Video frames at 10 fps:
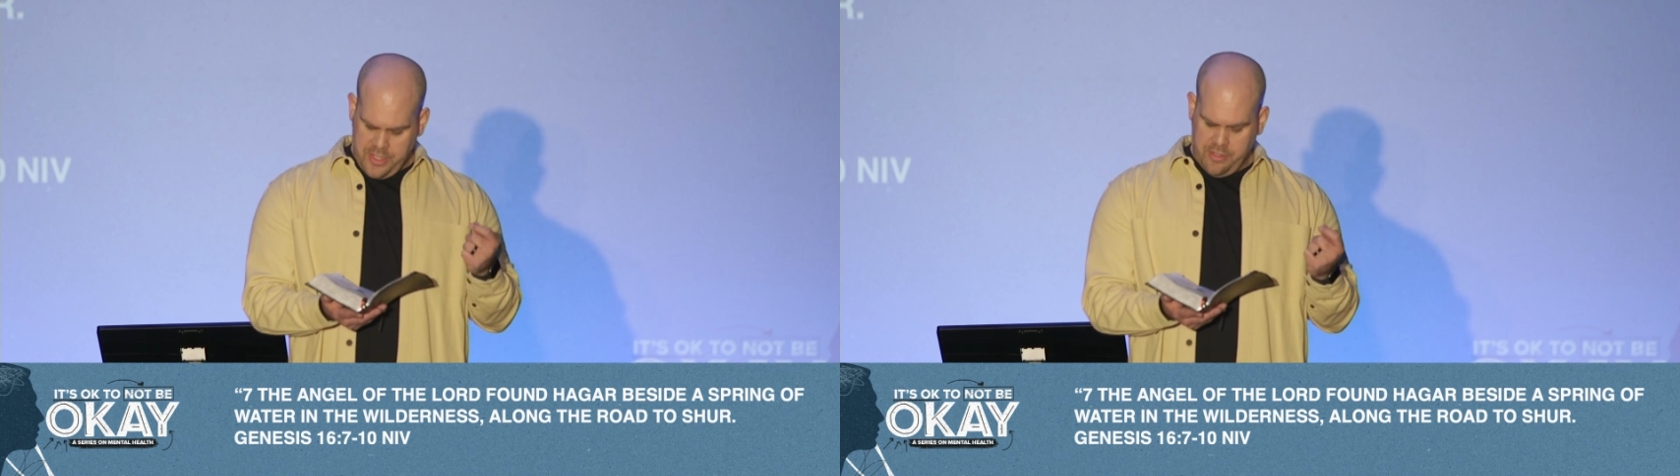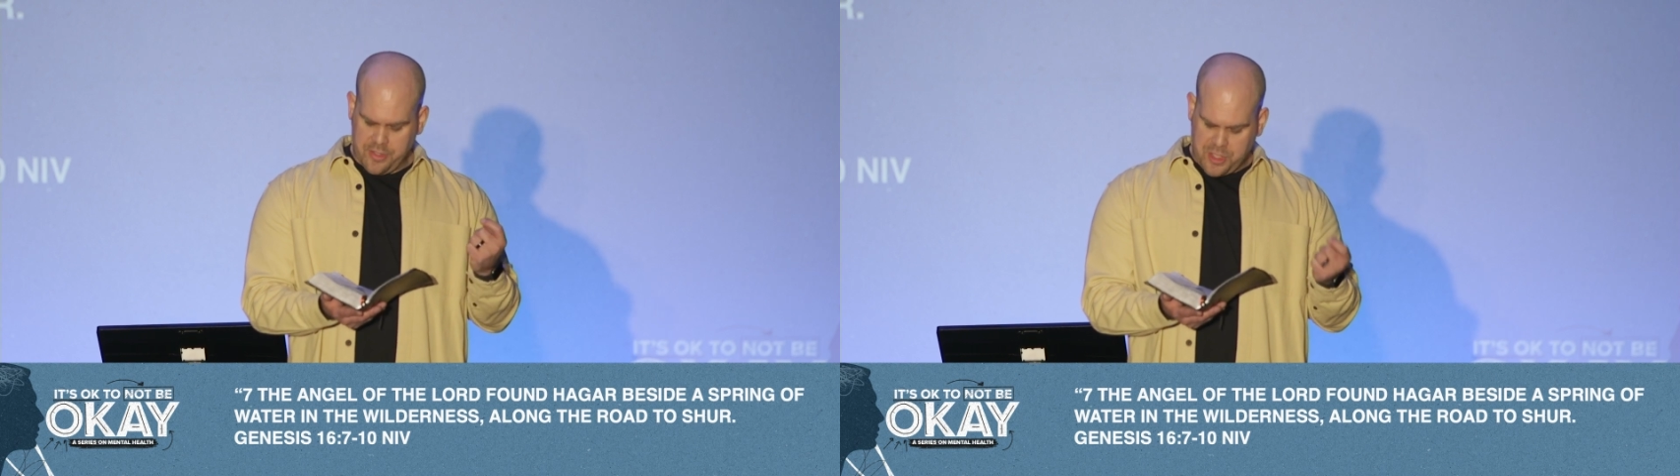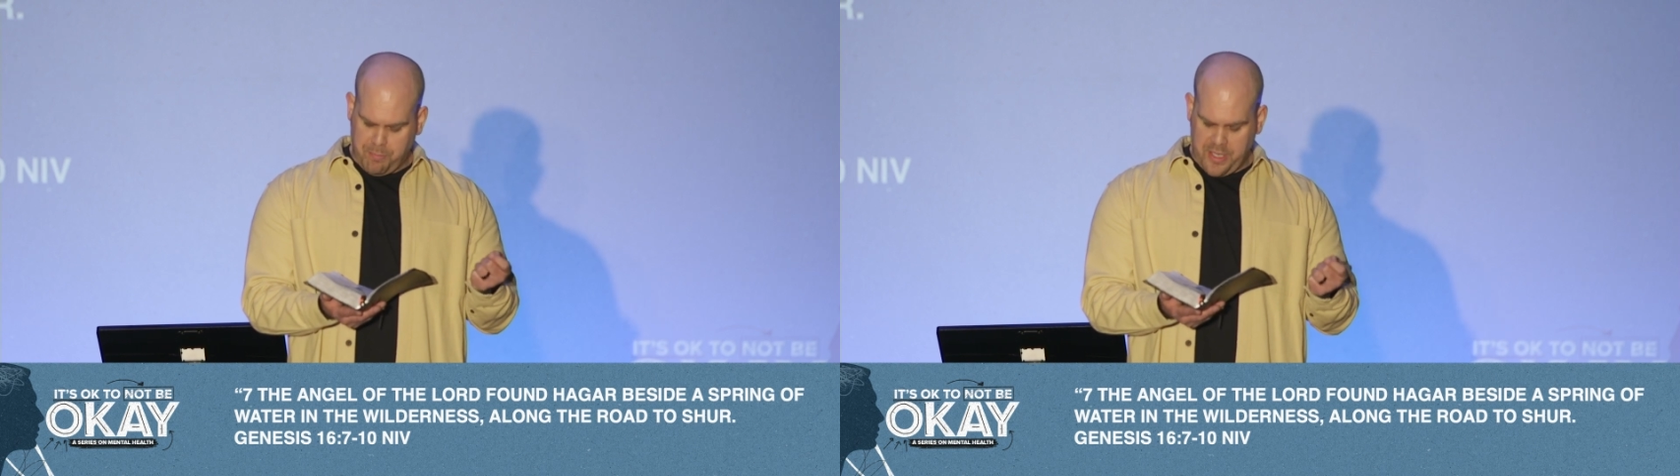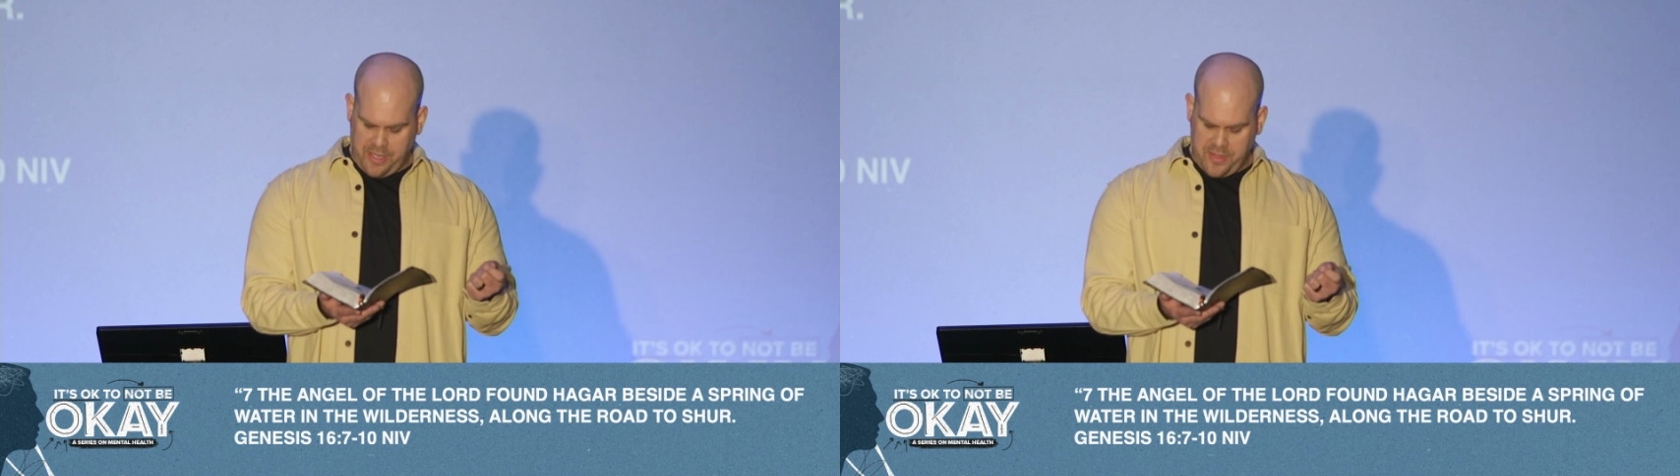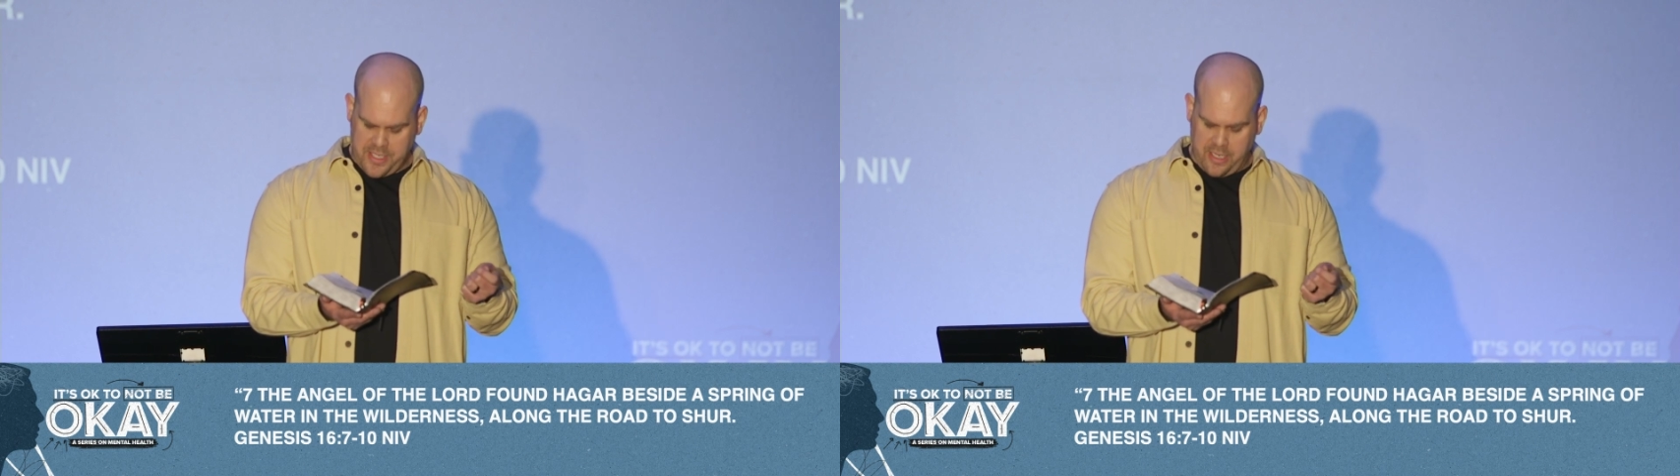near a
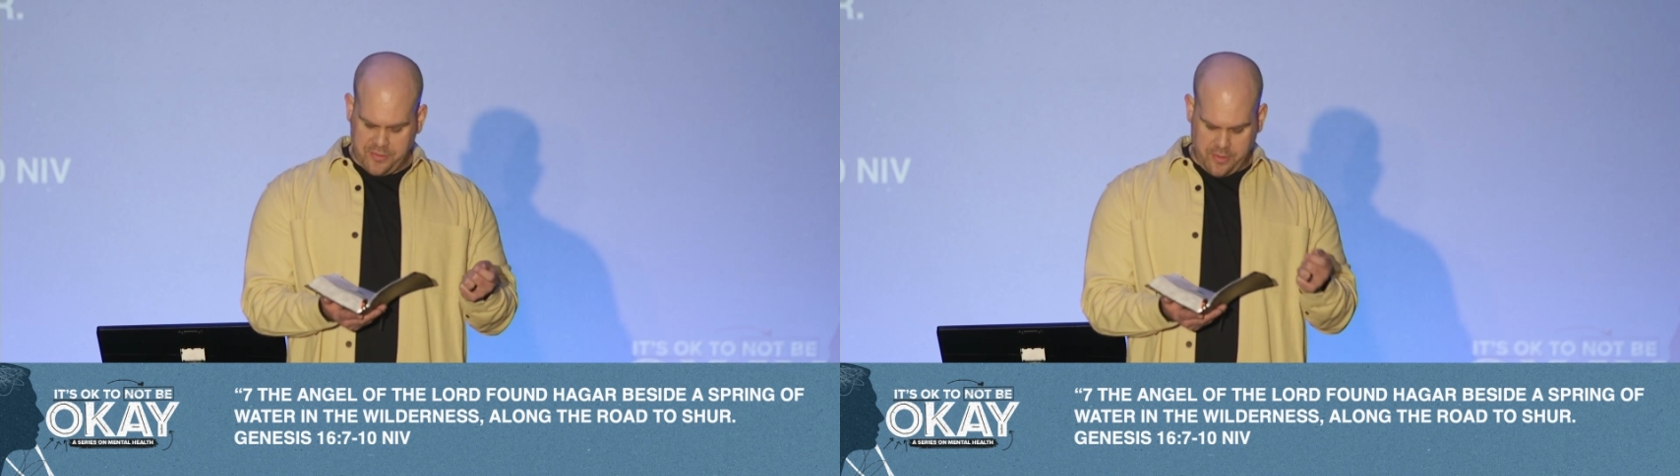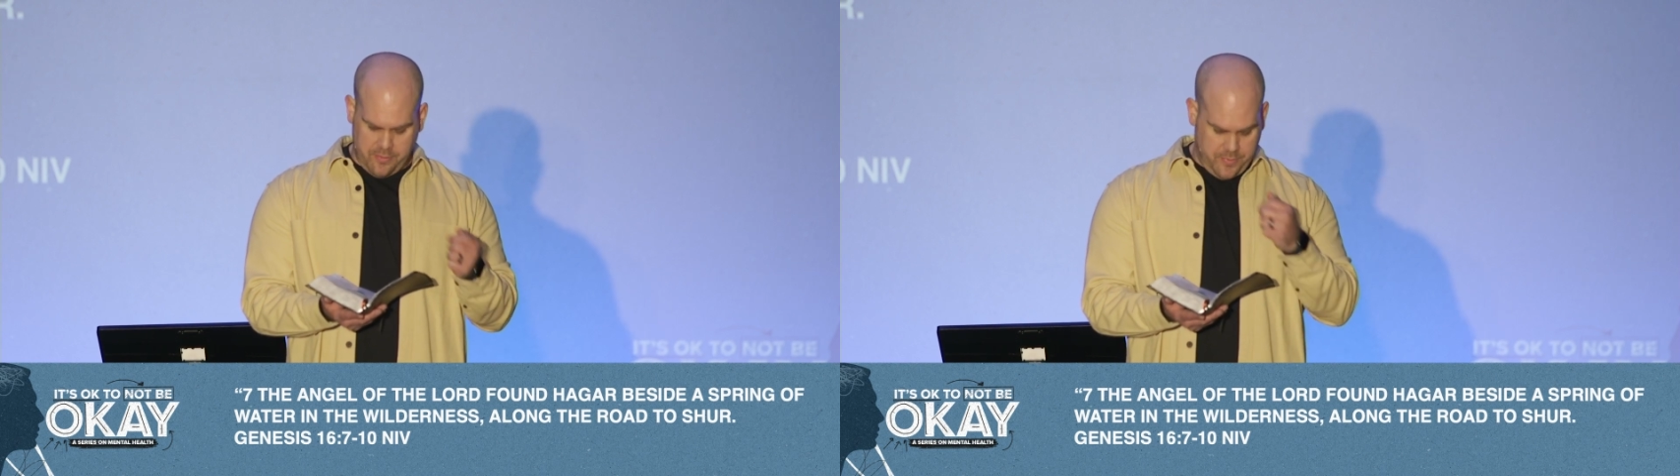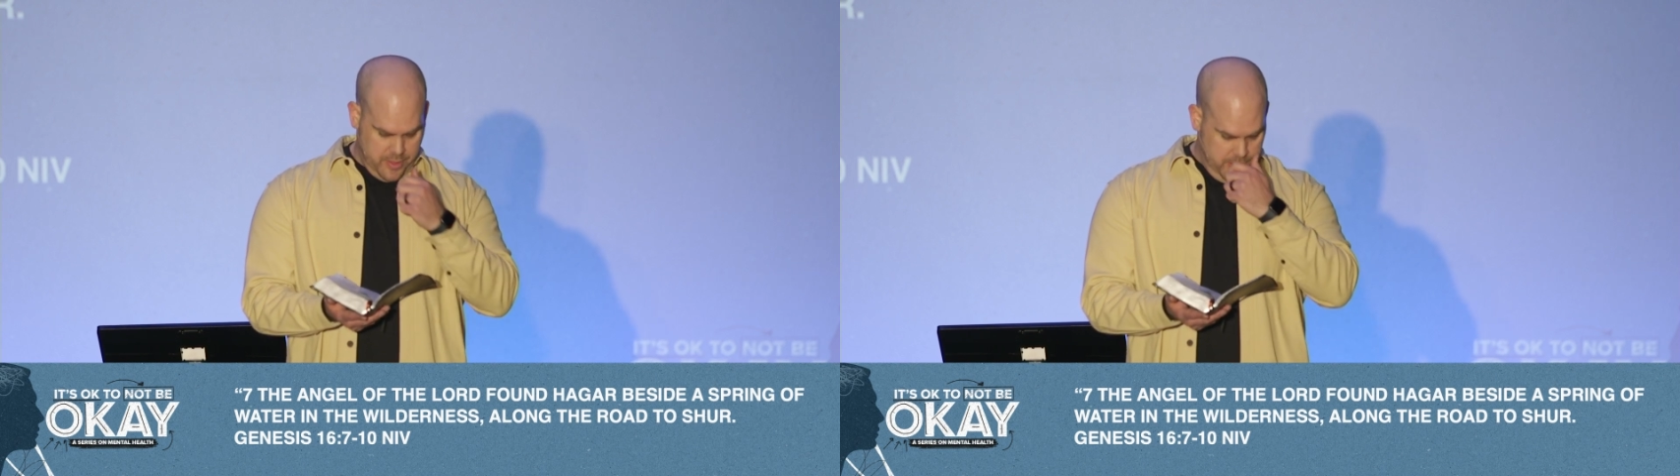spring in the desert.